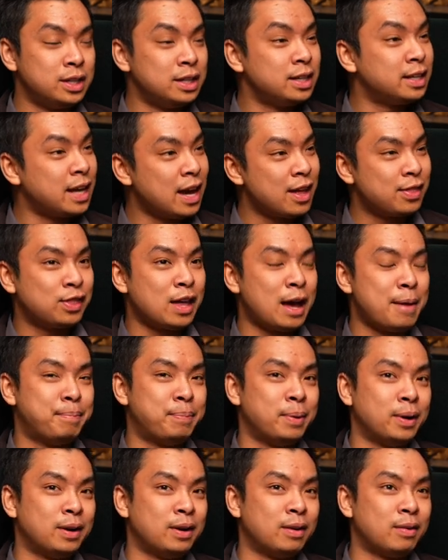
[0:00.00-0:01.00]
didn't get
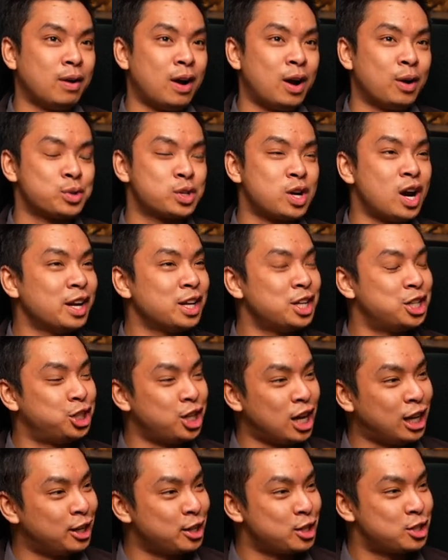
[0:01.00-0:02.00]
that, but I was kind of
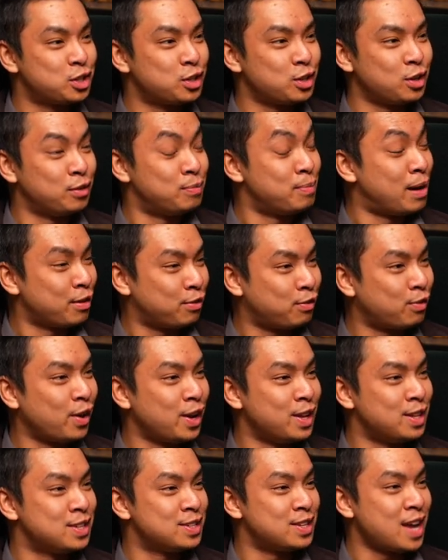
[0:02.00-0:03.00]
jealous of my
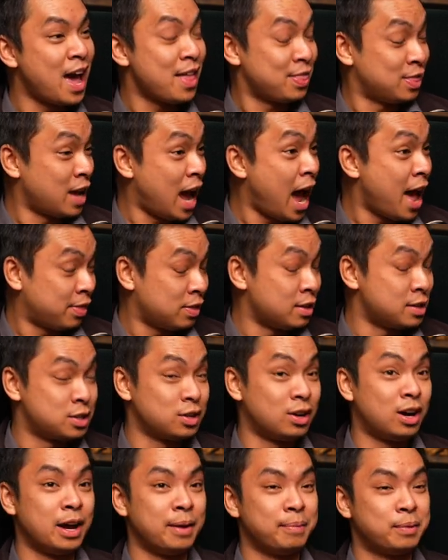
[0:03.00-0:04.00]
friends at the, at the
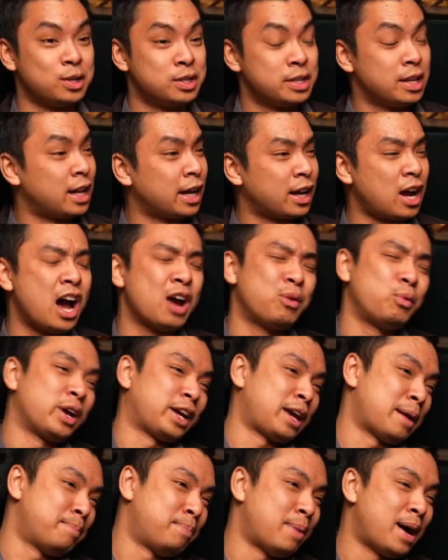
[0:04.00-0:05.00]
time because they're like, I
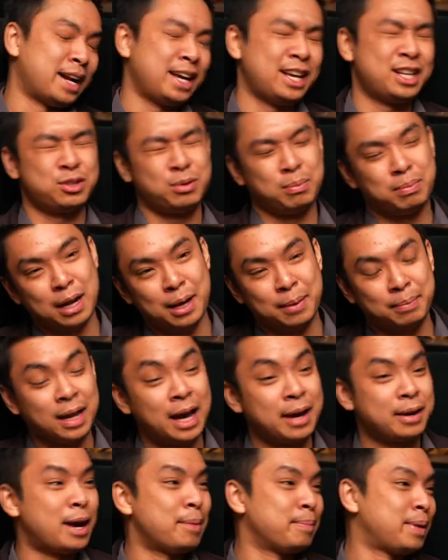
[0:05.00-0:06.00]
work at Bunnings or blah,
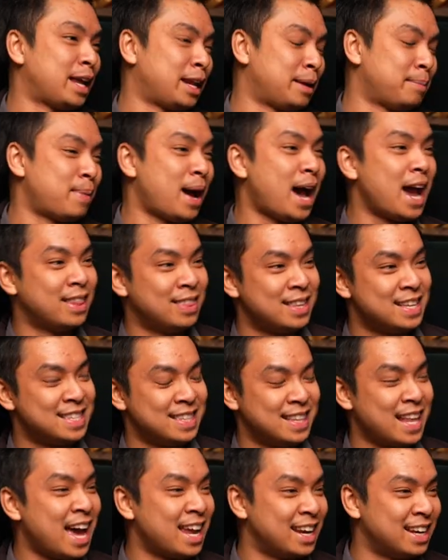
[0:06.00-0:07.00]
blah, and I'm yeah. getting paid and
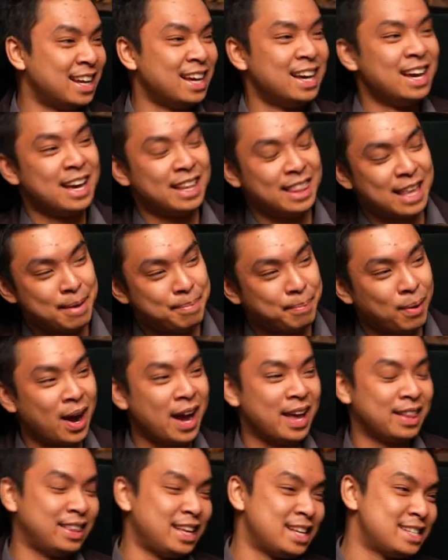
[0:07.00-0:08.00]
this and that. And they're
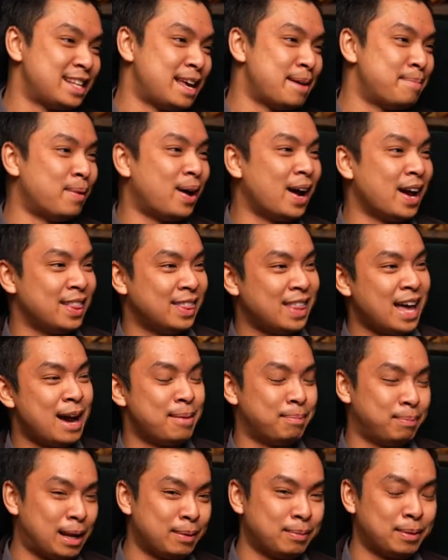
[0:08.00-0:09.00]
buying this, they're buying
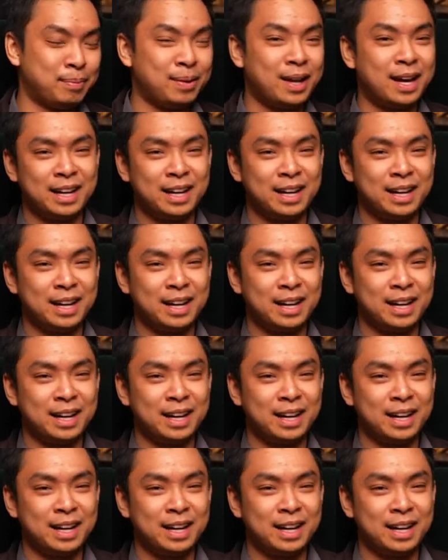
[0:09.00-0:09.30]
that, blah, blah,